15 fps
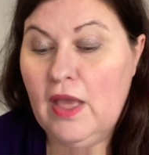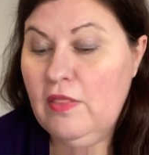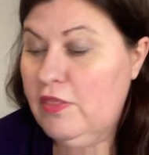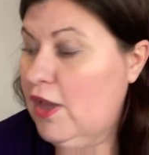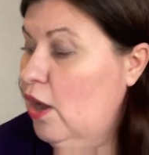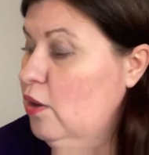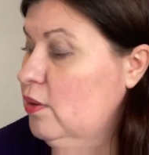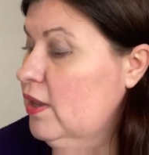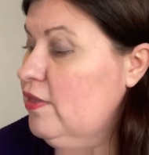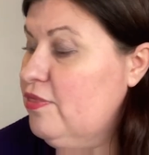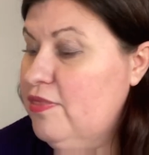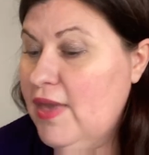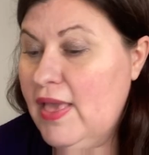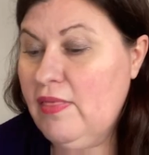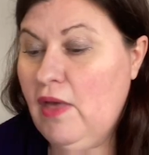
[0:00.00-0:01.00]
The only
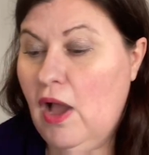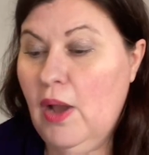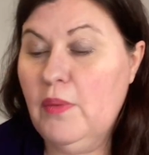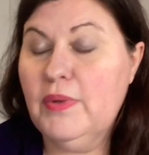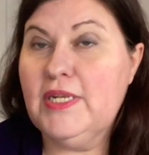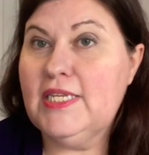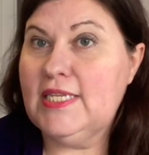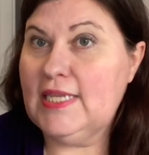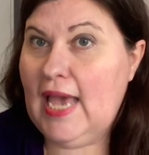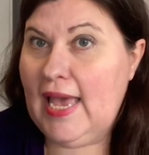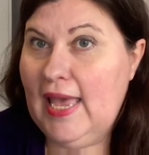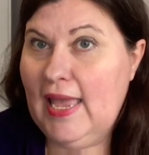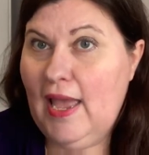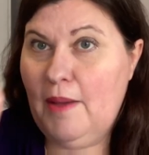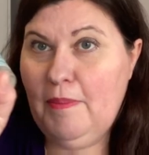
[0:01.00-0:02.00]
thing that I would
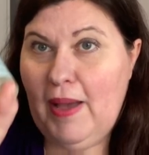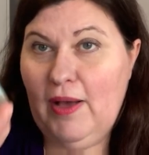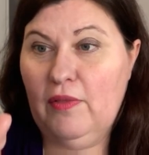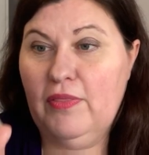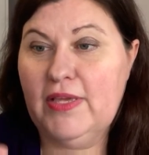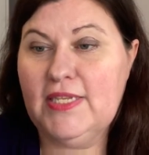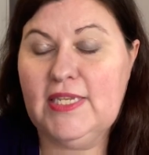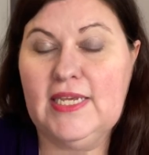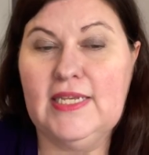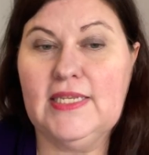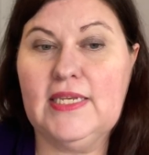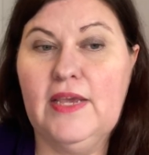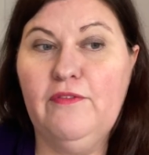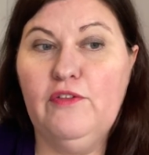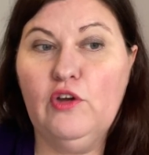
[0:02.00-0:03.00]
say about this is
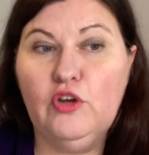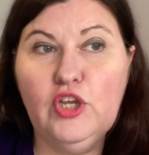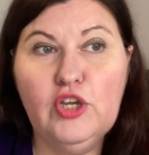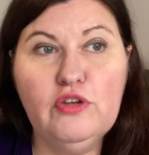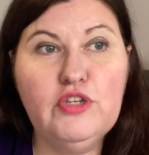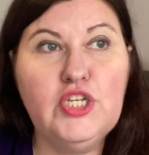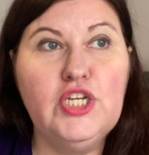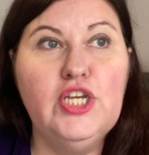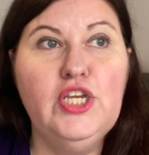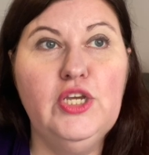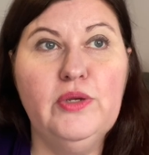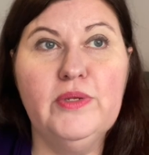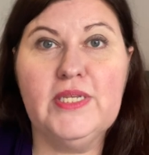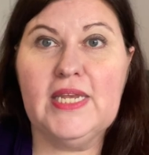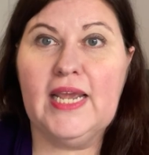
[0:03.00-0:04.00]
if you're used to
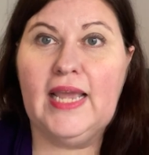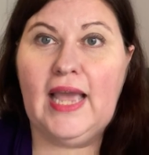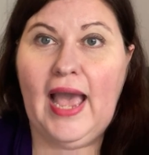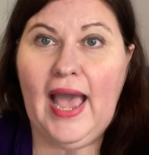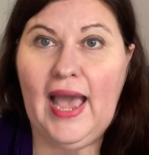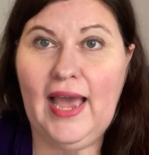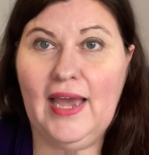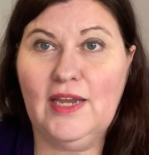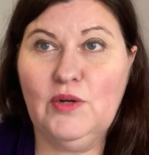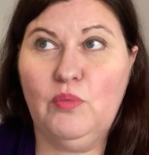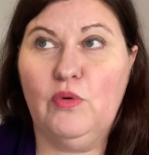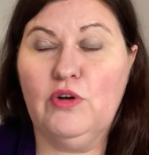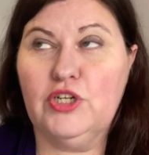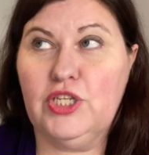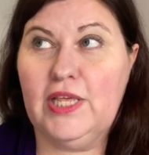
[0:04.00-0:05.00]
using a hand
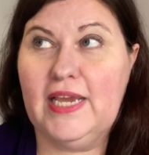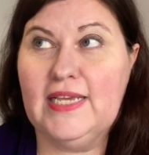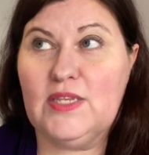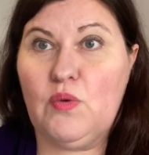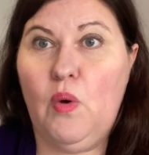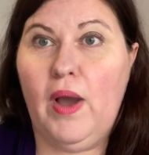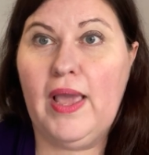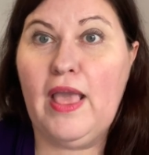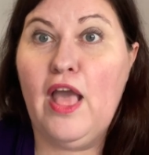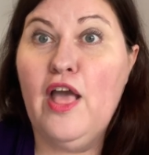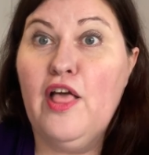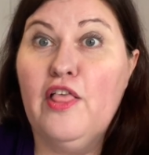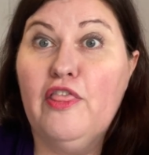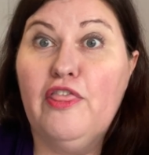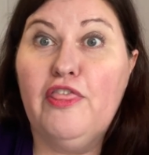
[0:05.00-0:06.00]
wash that is quite
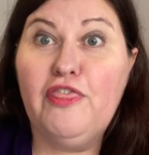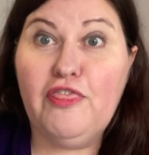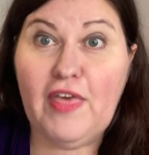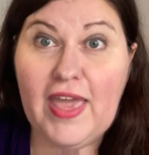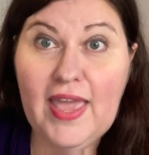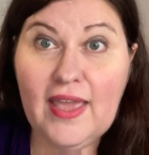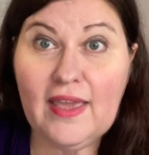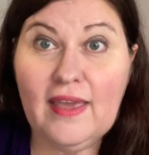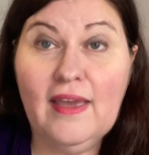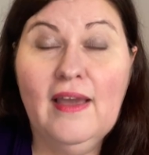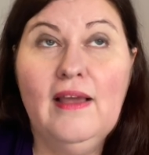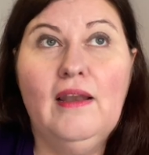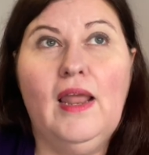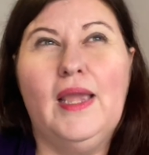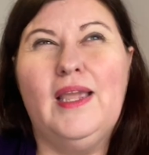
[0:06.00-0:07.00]
thick,
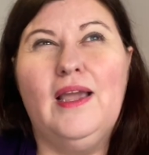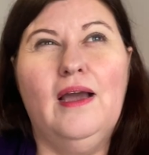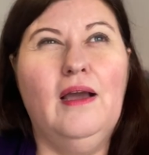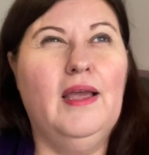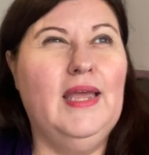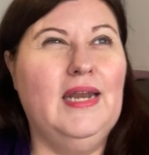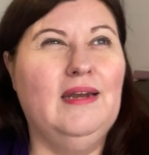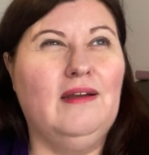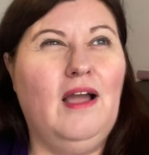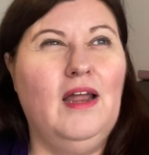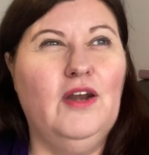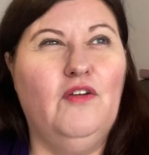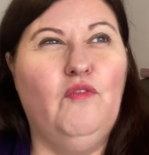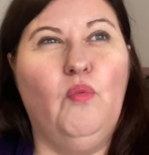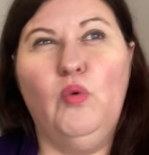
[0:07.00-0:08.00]
like in
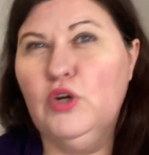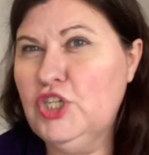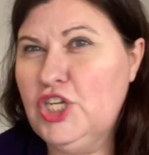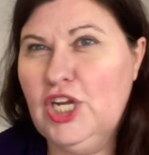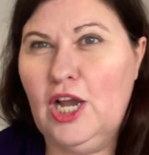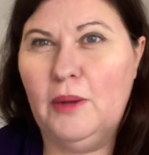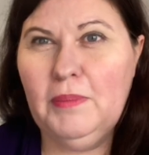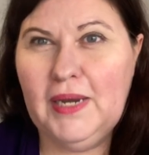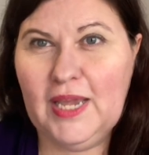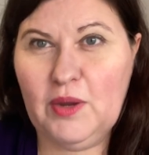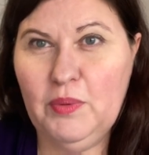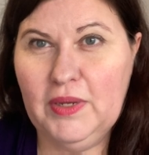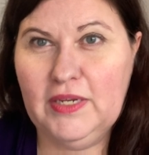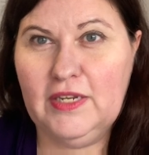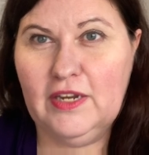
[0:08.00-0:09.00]
kind of washing up
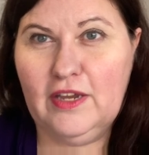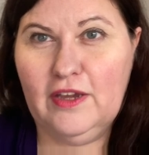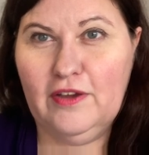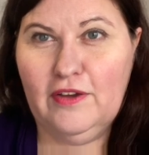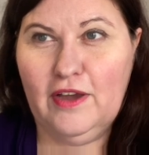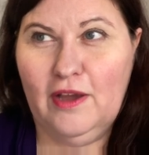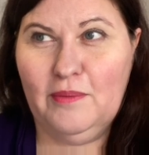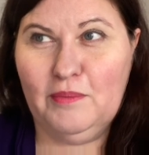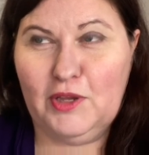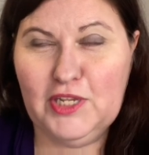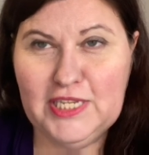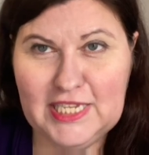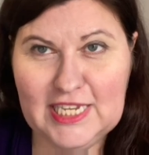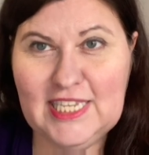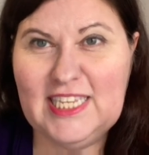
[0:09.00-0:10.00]
liquid um,
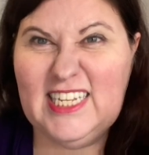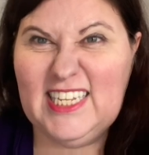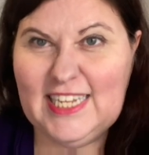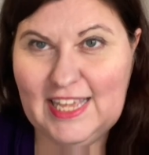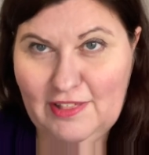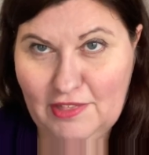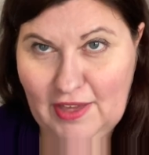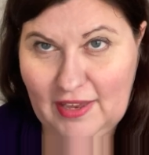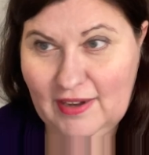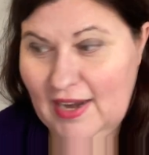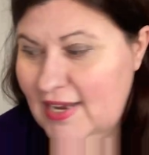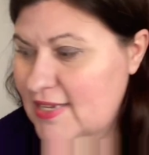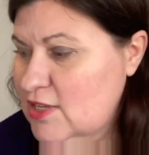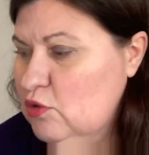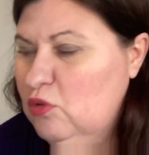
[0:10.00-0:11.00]
consistency
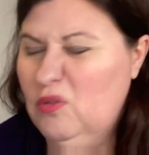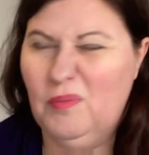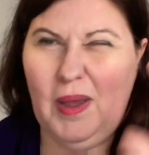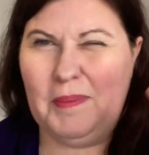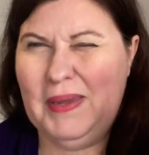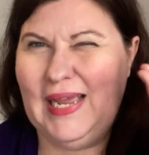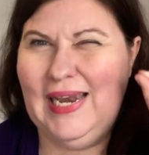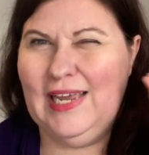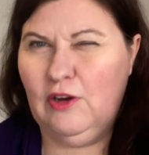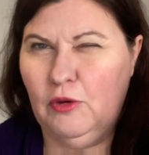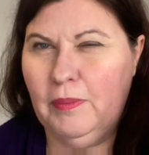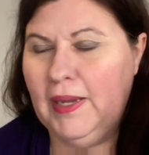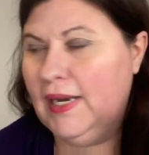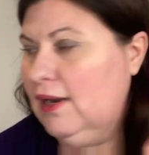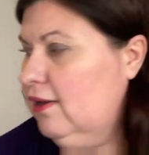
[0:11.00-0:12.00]
thickness or maybe a little
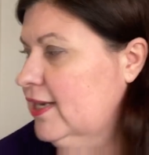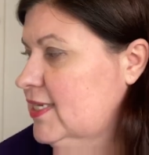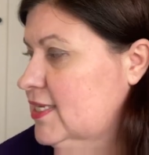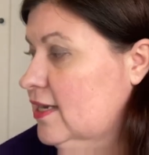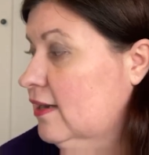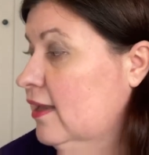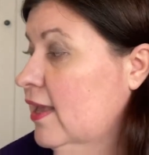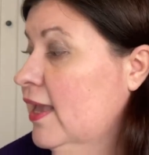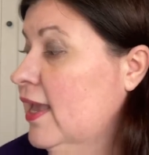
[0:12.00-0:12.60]
bit lighter,